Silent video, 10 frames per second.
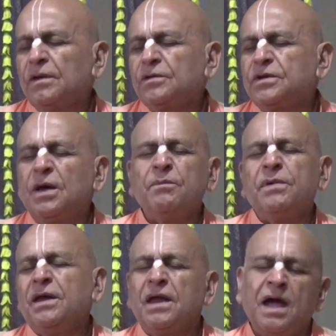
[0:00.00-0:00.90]

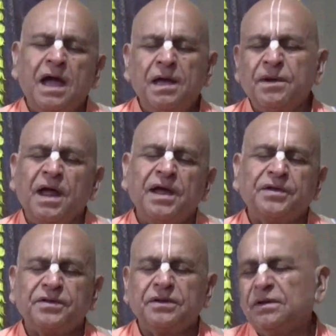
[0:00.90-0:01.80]
somewhere I am right,
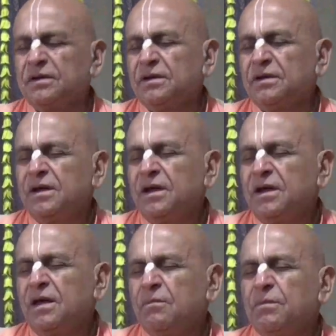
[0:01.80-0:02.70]

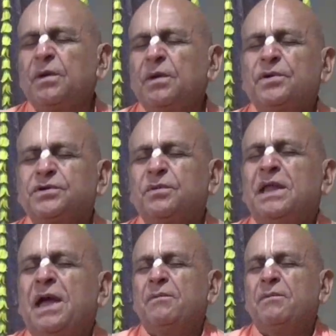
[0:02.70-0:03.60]
but the person with
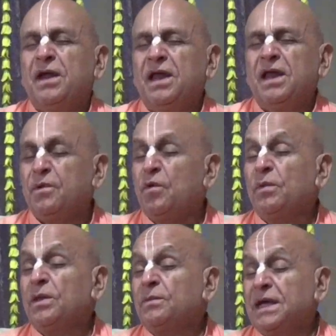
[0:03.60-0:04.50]
am dealing,
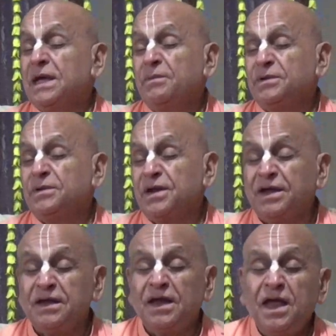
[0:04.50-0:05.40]
Prabhupada was always right.
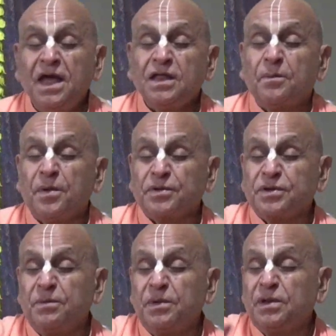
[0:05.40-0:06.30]
The
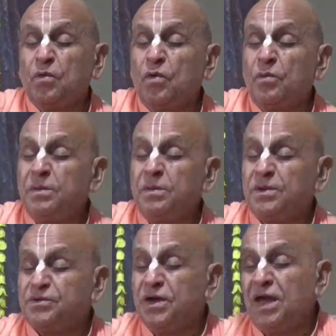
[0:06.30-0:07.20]
person with whom he was
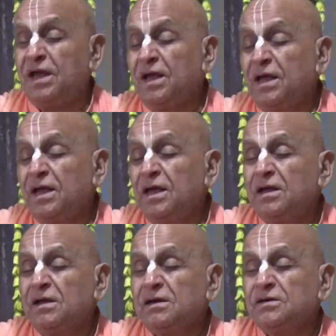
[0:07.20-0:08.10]
dealing,
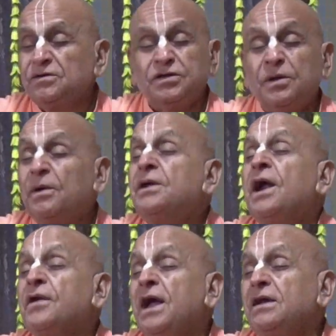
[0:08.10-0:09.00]
they were not
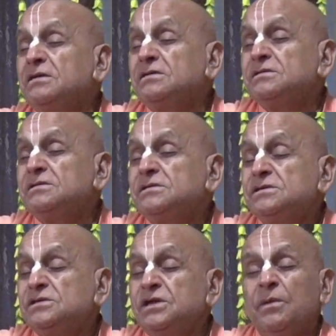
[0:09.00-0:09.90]
right.
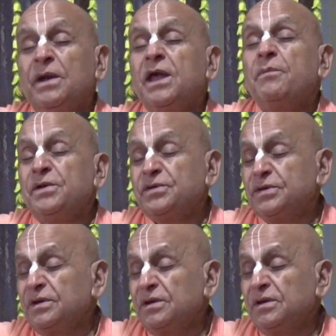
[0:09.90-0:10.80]
They were hippies.
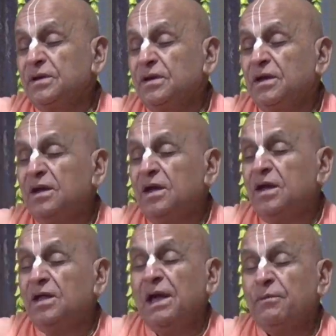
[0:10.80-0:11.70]

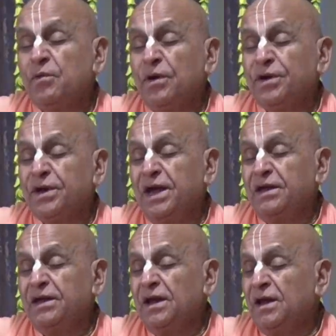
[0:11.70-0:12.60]
They have no etiquette,
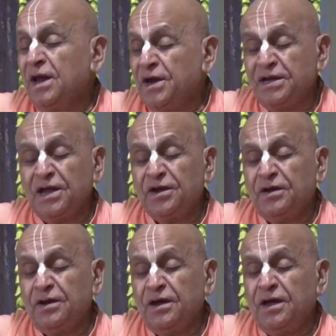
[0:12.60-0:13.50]
leaving
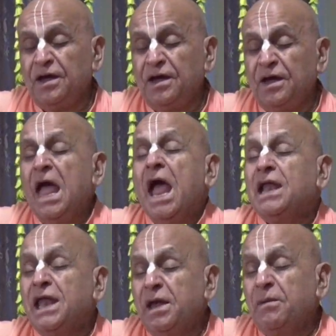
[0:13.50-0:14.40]

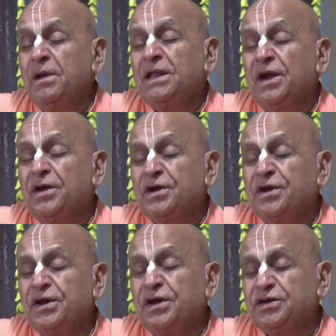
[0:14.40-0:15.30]
the dirty
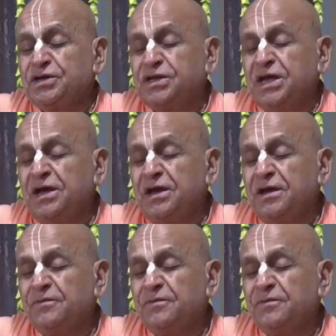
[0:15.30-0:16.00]
dishes there.